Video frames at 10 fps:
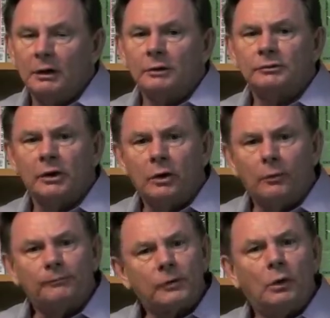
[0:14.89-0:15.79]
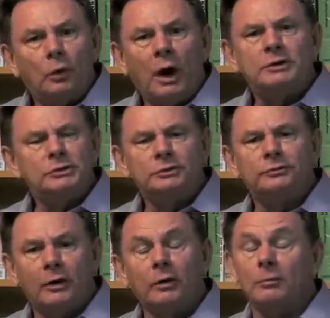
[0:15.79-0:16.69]
So, why should you
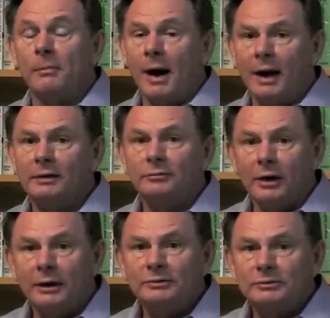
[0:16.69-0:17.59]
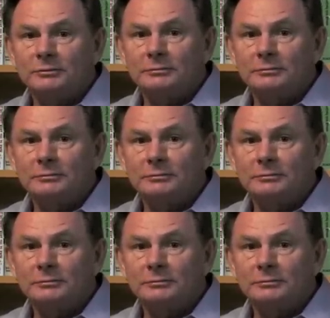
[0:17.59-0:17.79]
follow my advice?